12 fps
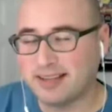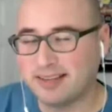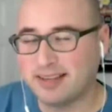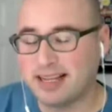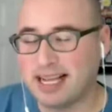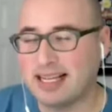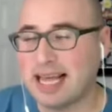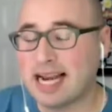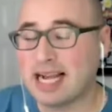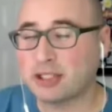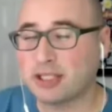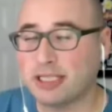Yeah, and
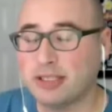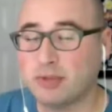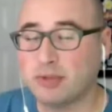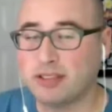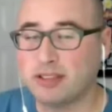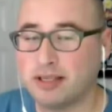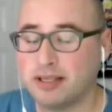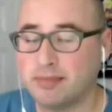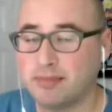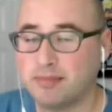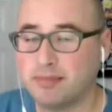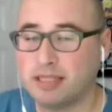that actually would,
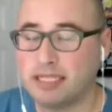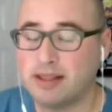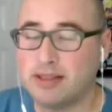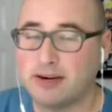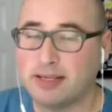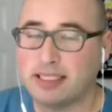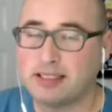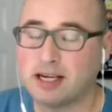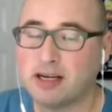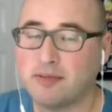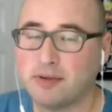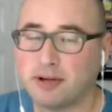um, in theory,
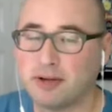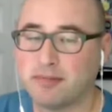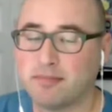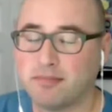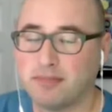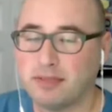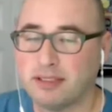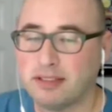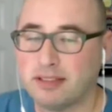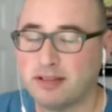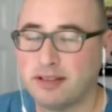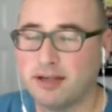solve your
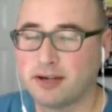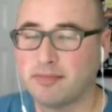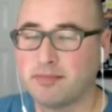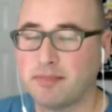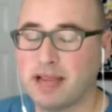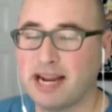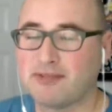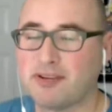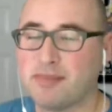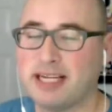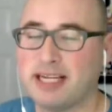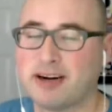your paying
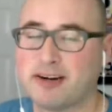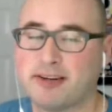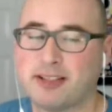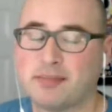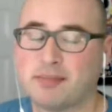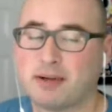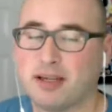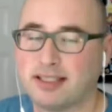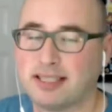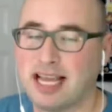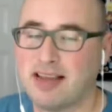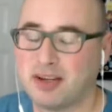for Mini Orange
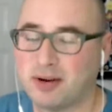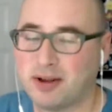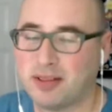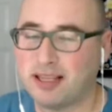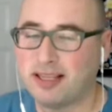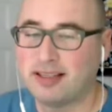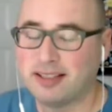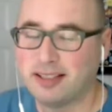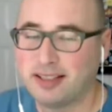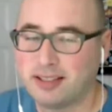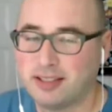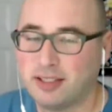plus having Authy,
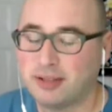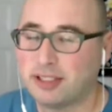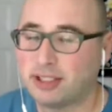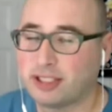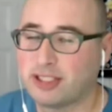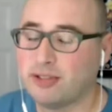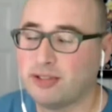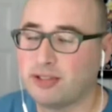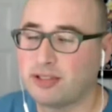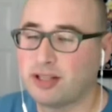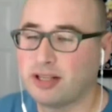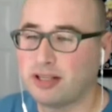because you can just
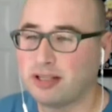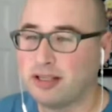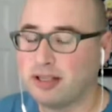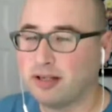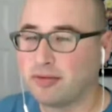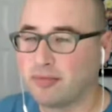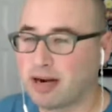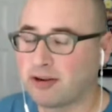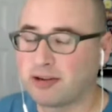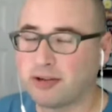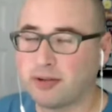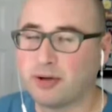use the
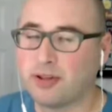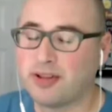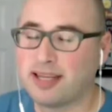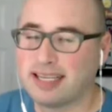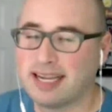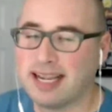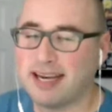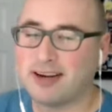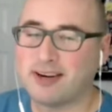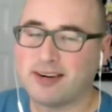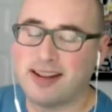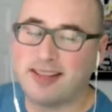regular Google
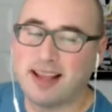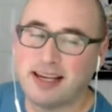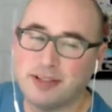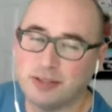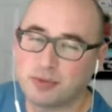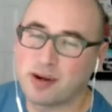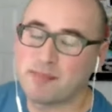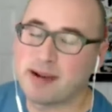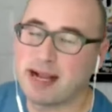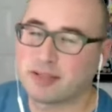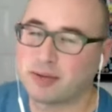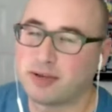Authenticator and then use
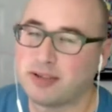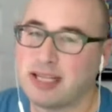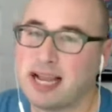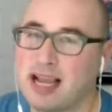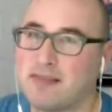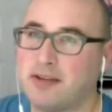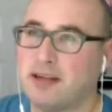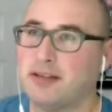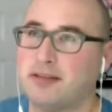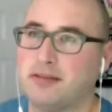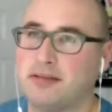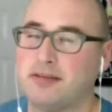1Password to have it,
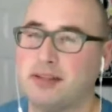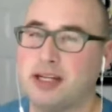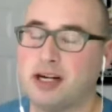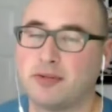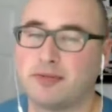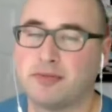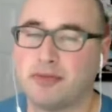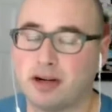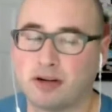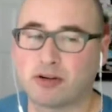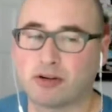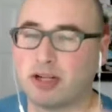you know,
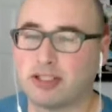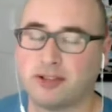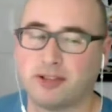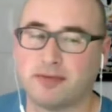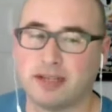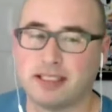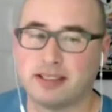across your